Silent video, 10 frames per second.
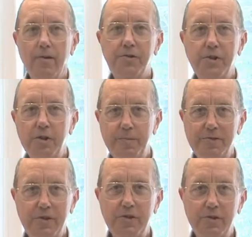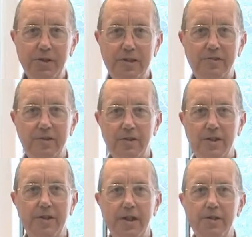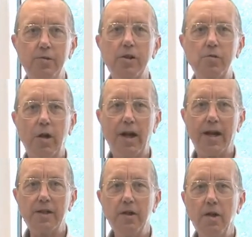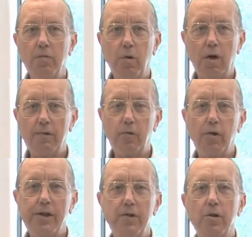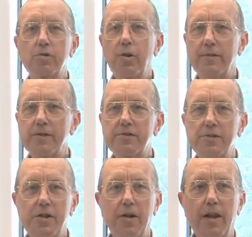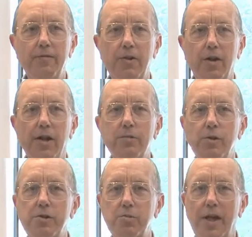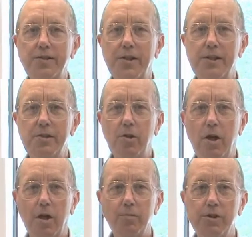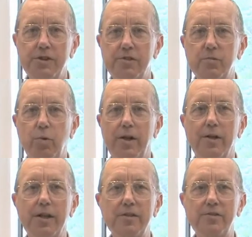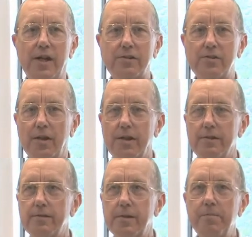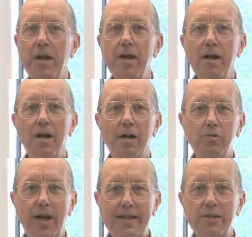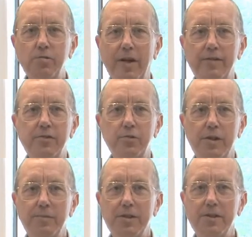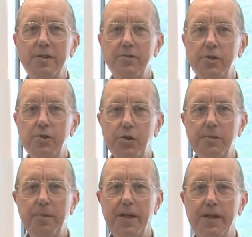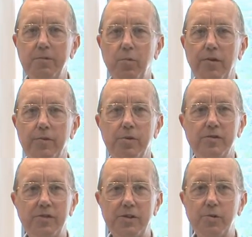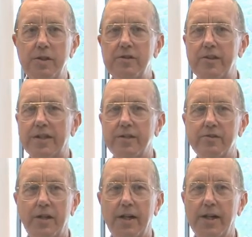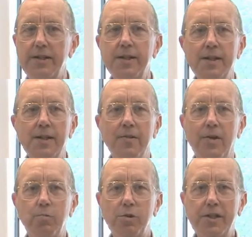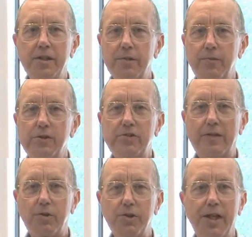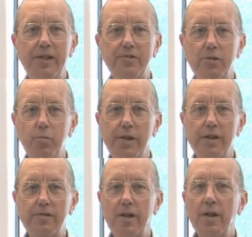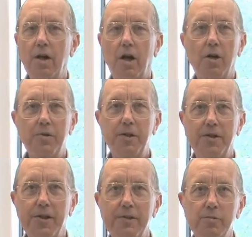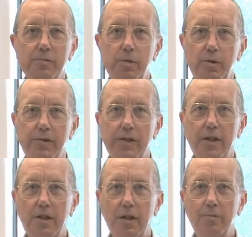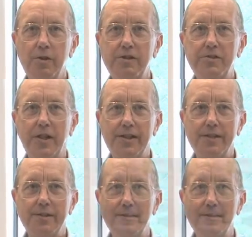The tube is usually inserted into a crack, wall void, or crevice to deliver the liquid directly into harborages where insects live. A crack and crevice treatment is usually made with a residual insecticide that will kill for several days or weeks, ultimately removing the harborage site.